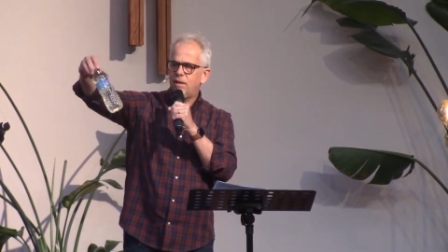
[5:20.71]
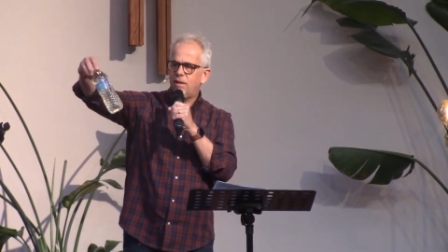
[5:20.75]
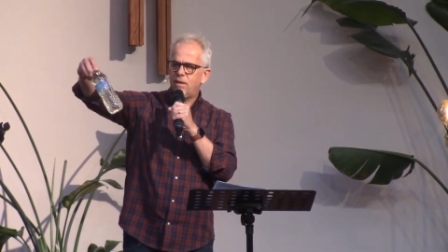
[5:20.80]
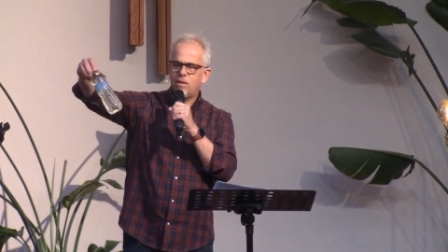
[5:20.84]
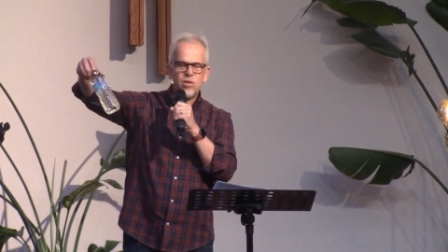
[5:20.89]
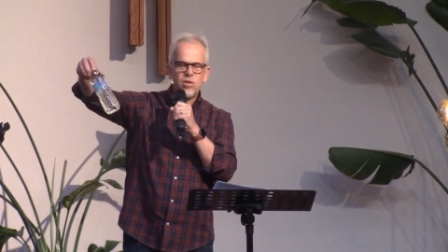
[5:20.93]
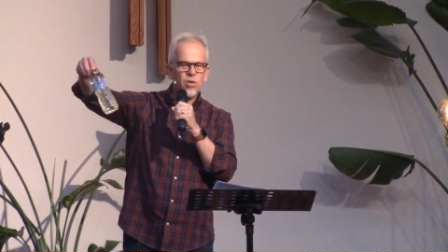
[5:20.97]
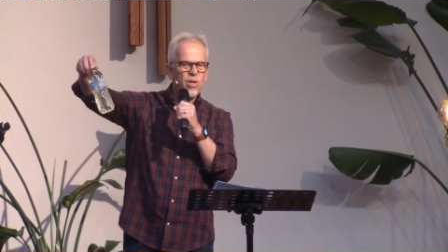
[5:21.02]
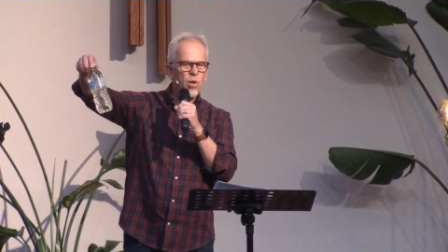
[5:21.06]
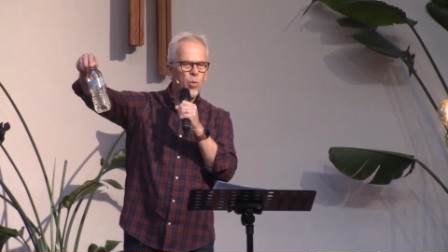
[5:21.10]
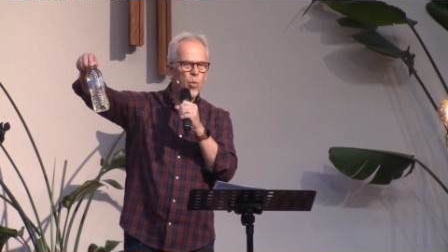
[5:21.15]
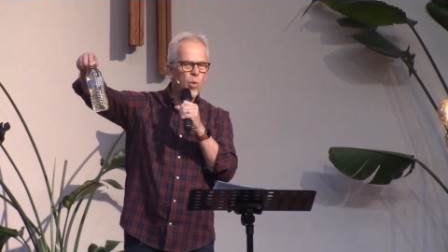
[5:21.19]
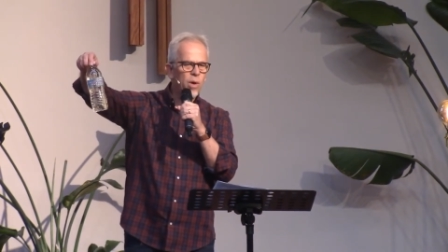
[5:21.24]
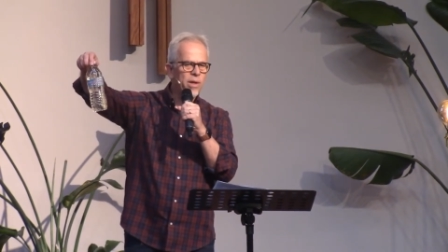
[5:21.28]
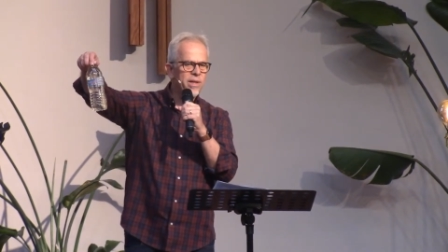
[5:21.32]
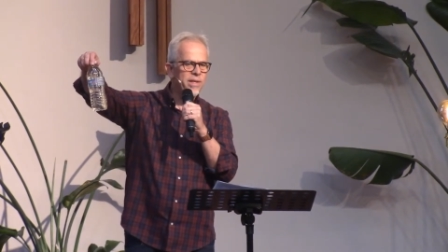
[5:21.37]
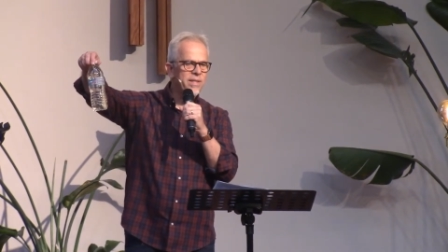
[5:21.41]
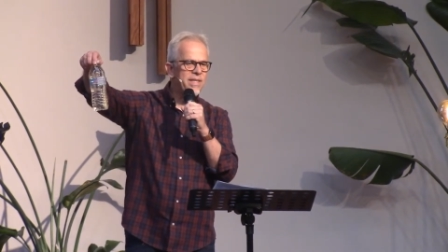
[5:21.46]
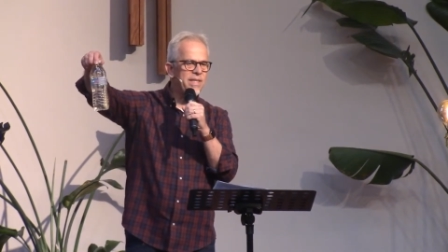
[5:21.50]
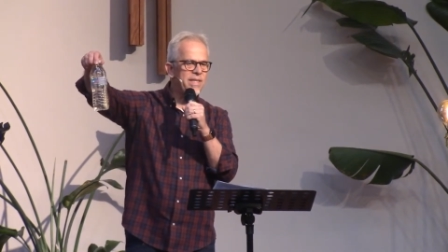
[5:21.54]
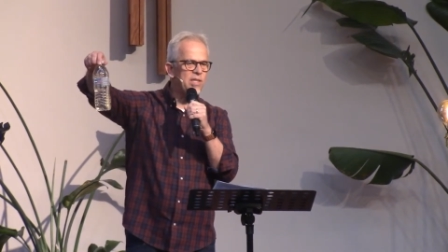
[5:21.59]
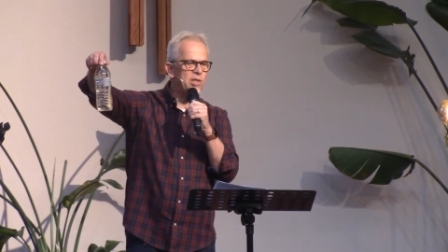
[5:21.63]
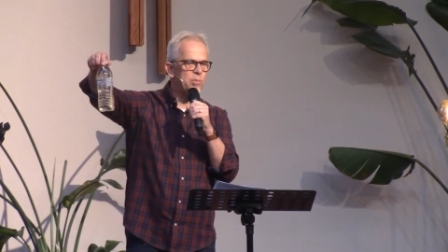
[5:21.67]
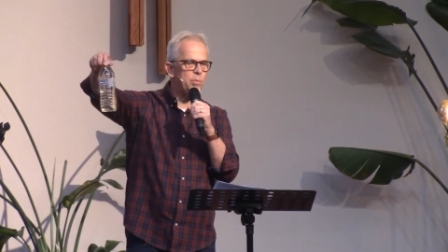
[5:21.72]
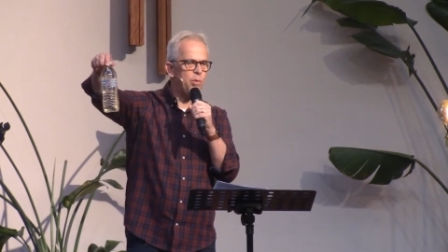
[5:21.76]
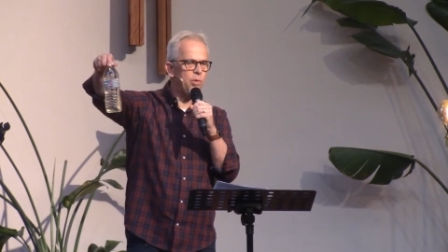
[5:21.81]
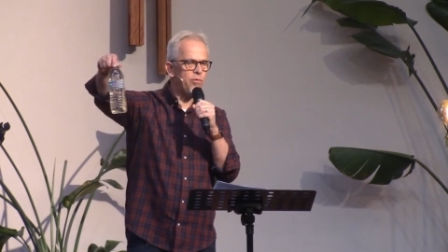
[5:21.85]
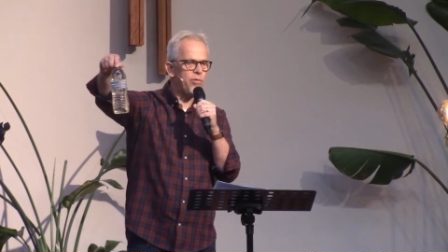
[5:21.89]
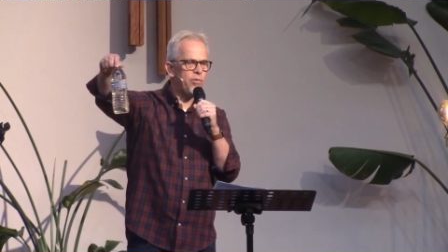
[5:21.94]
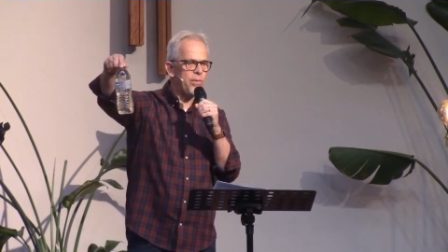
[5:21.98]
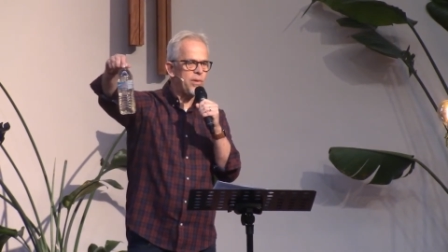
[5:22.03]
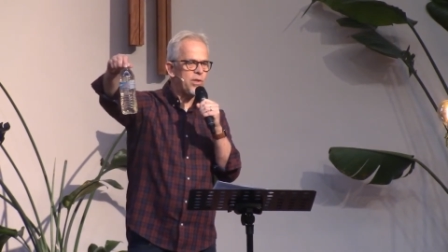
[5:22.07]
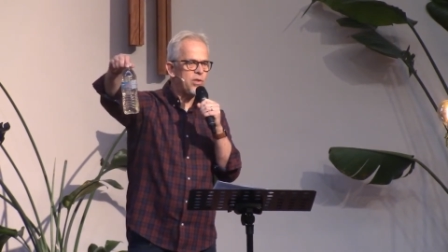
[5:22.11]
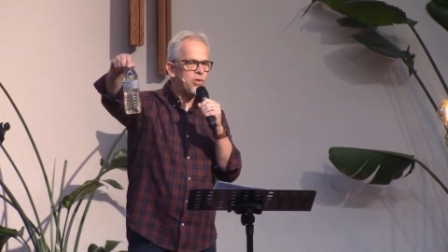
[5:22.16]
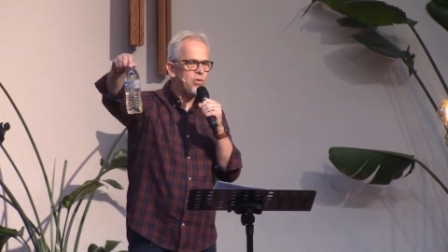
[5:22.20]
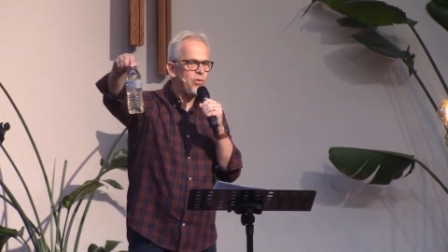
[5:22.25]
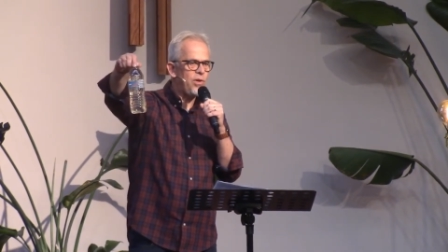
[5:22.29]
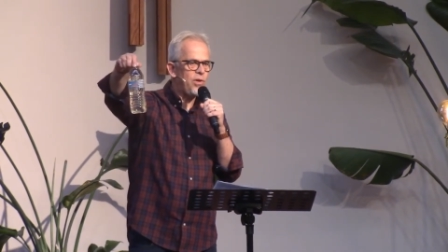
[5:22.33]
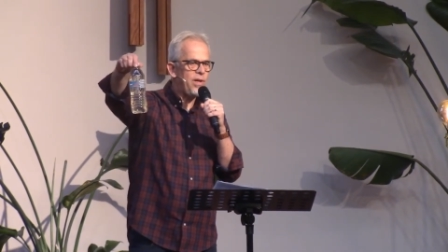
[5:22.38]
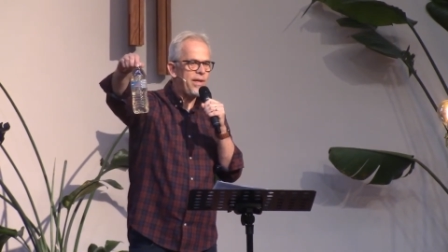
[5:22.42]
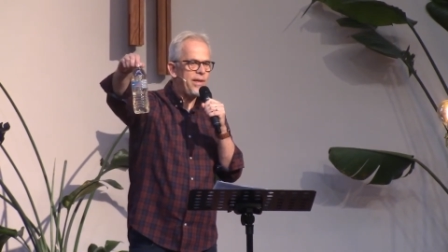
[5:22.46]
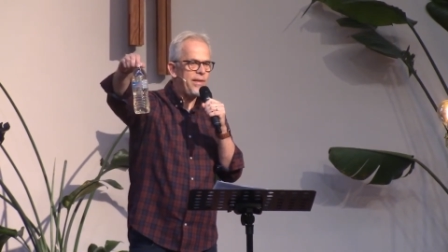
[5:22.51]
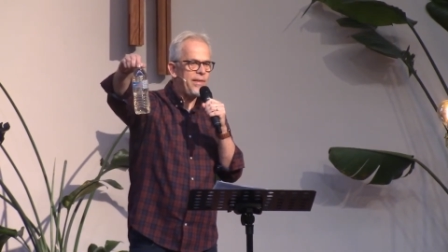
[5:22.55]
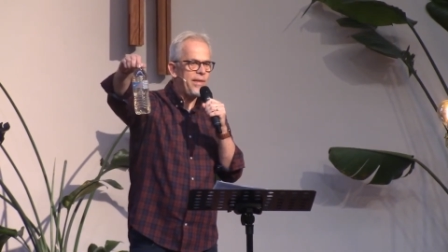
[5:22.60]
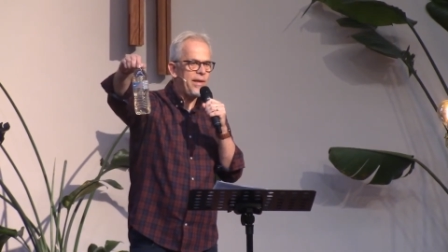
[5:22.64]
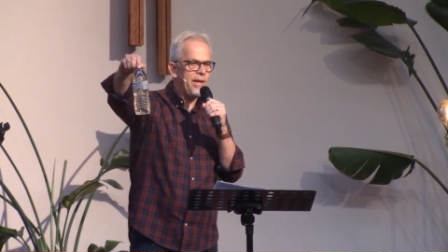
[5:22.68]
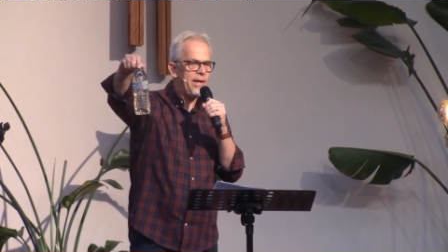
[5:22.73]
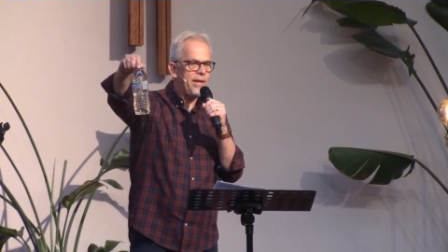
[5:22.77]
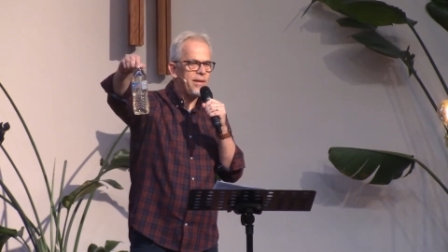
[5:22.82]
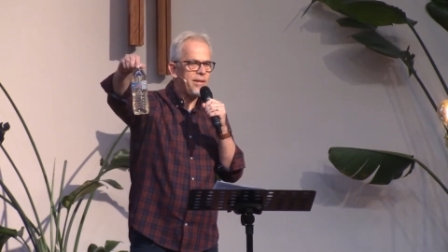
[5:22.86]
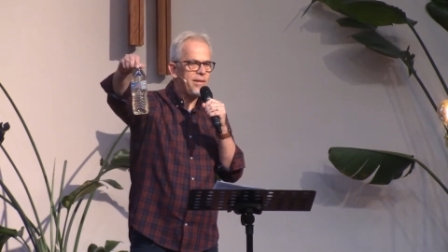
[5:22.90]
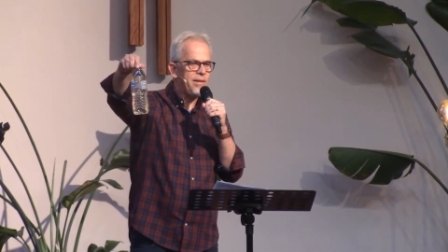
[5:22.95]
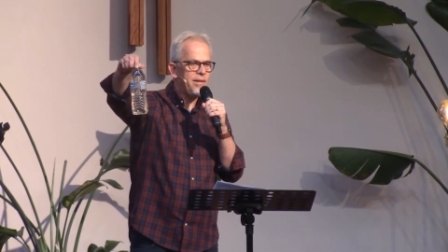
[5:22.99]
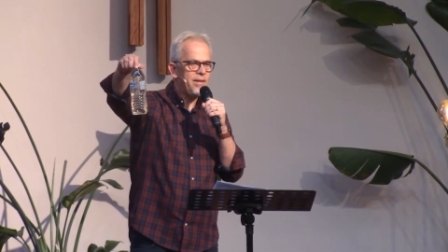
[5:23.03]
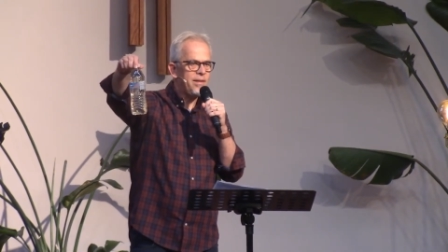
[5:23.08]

There's only one teaspoon from the toilet in there.